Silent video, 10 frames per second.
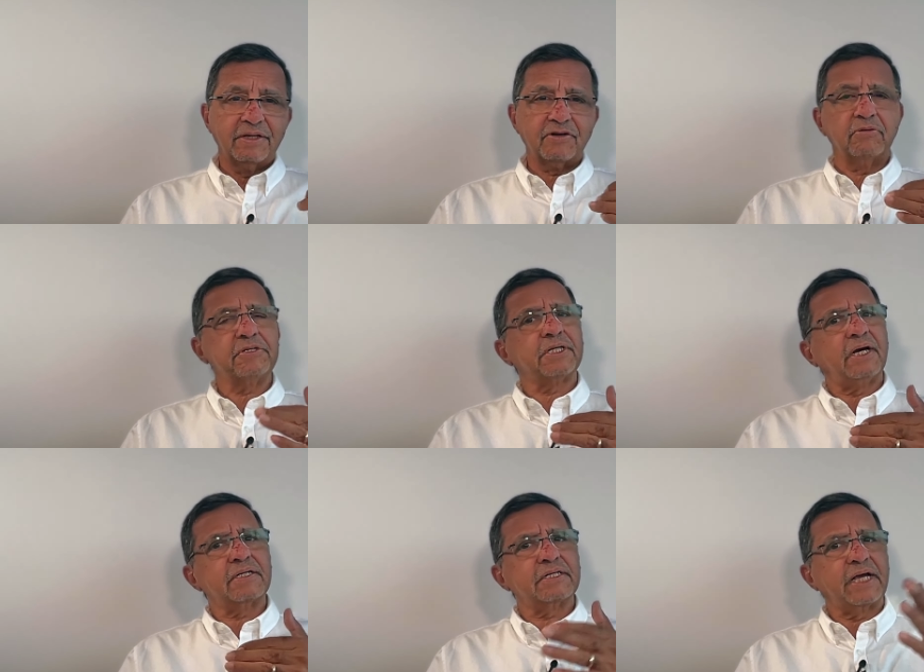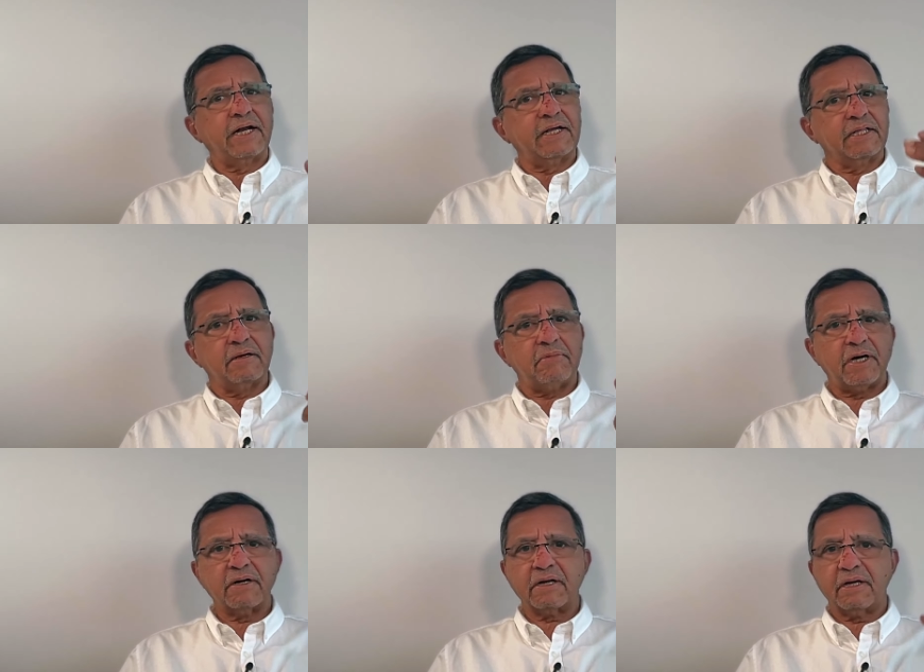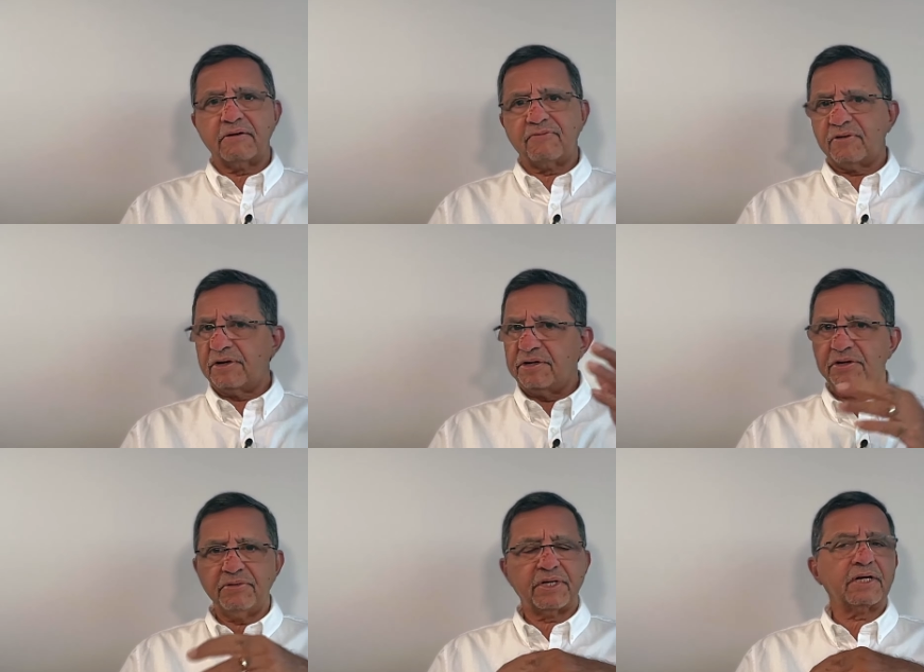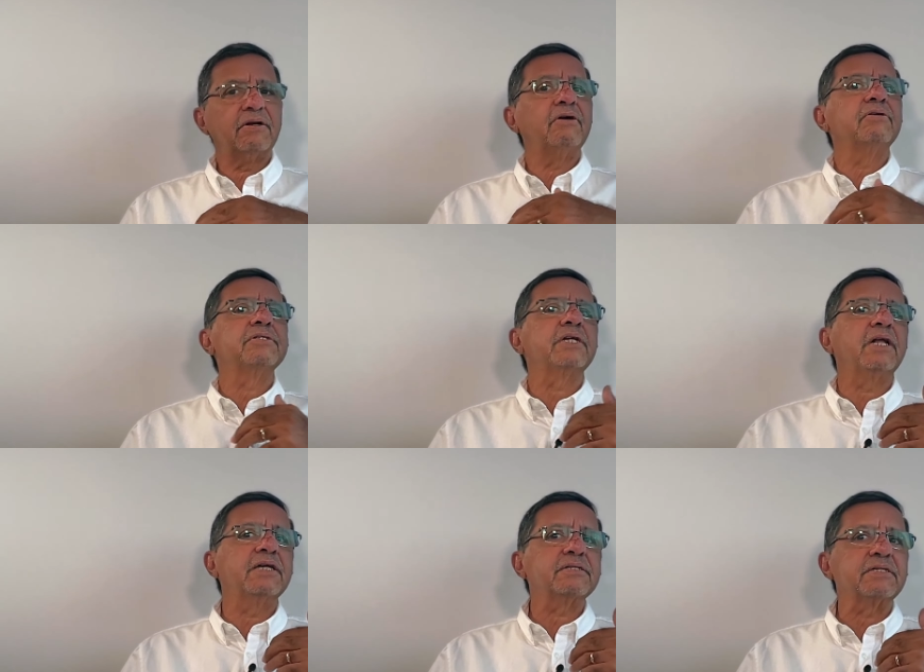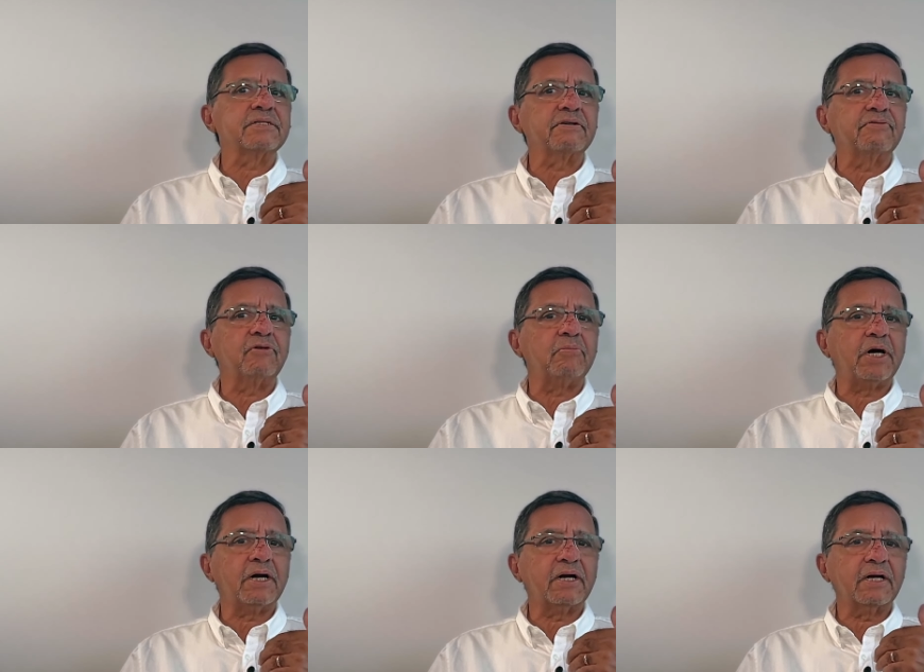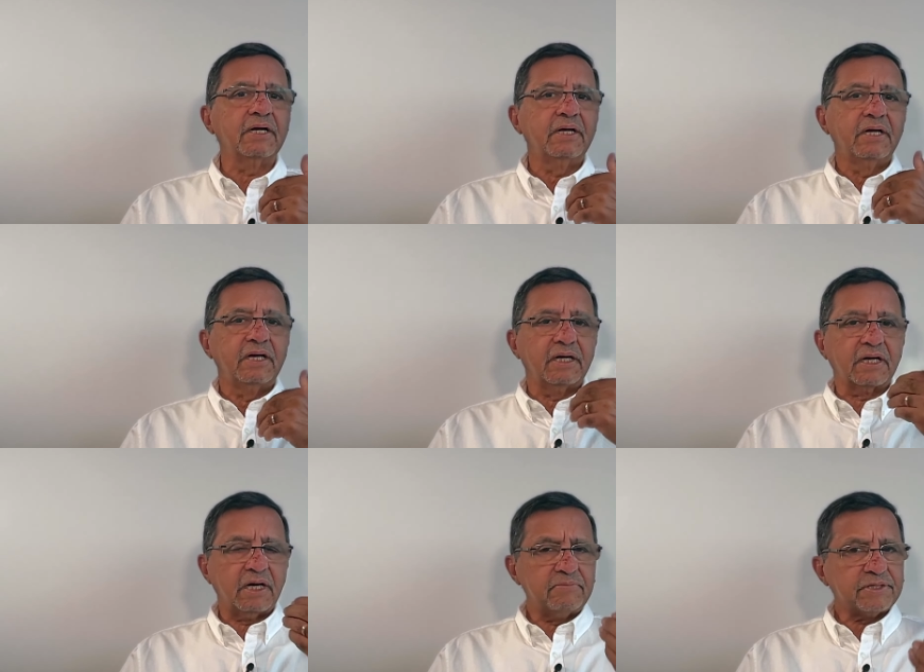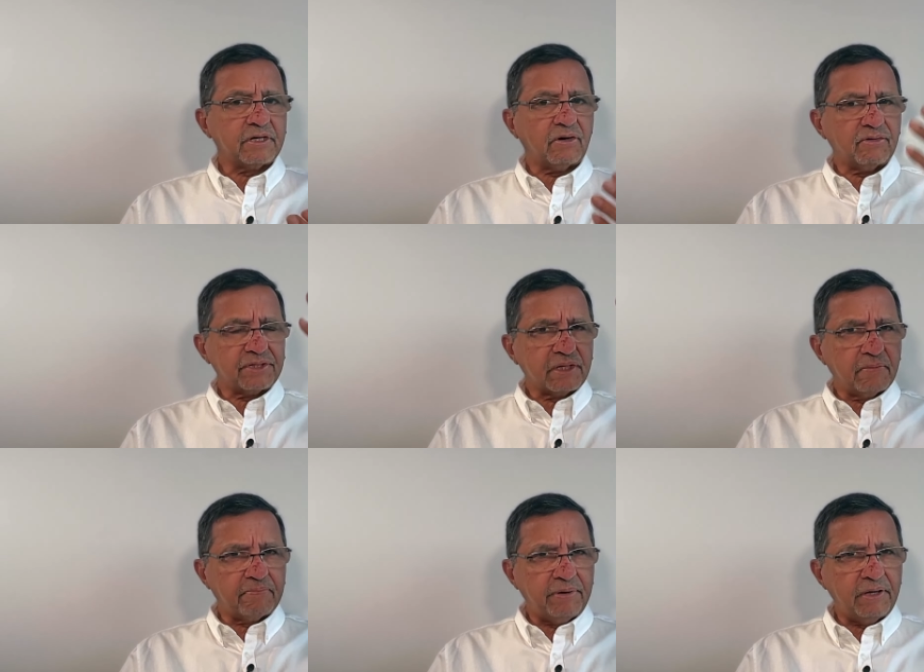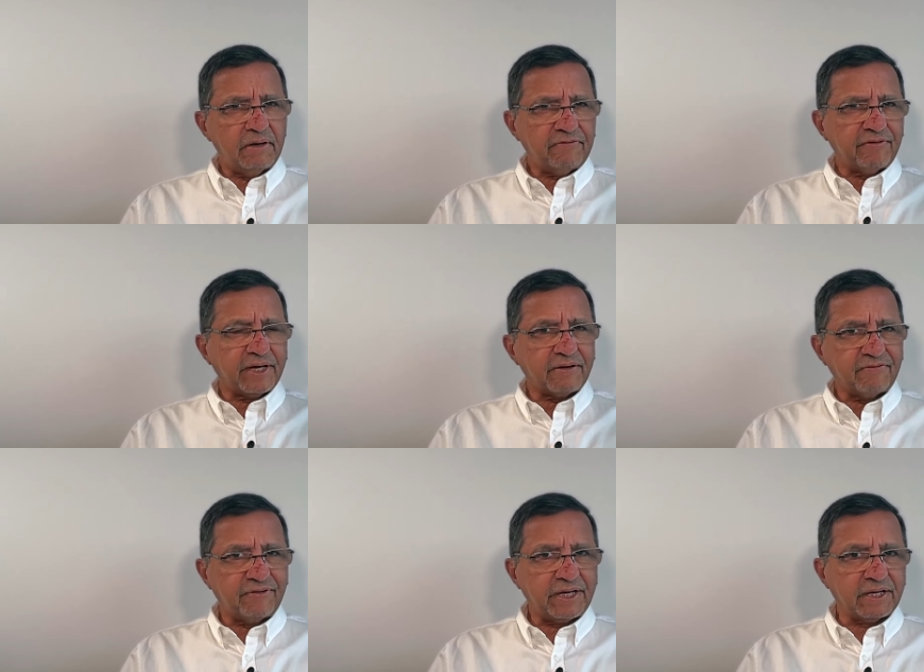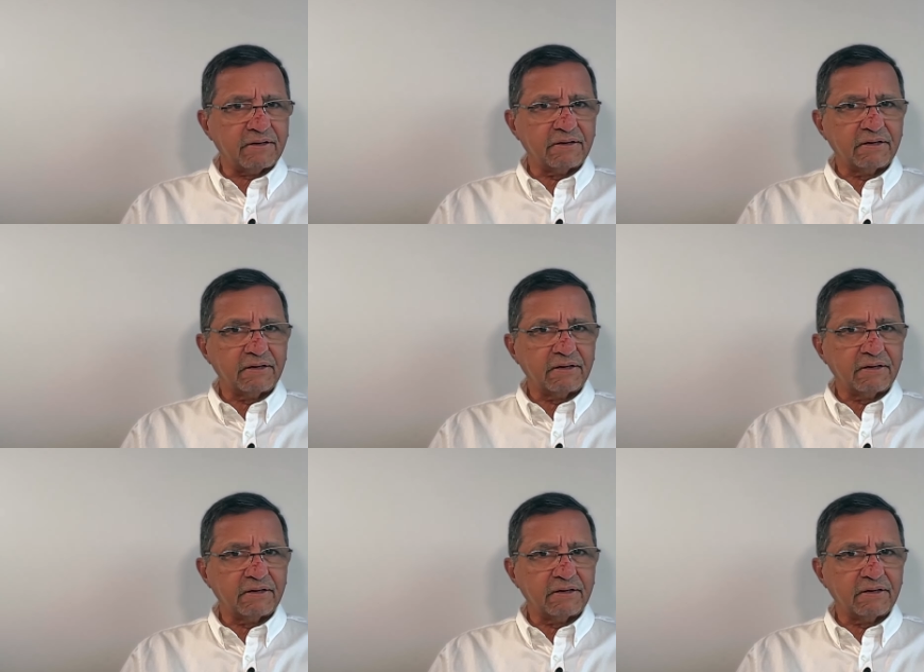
Tom starts scanning the market for a new technology licensor for Mark and comes across the perfect fit,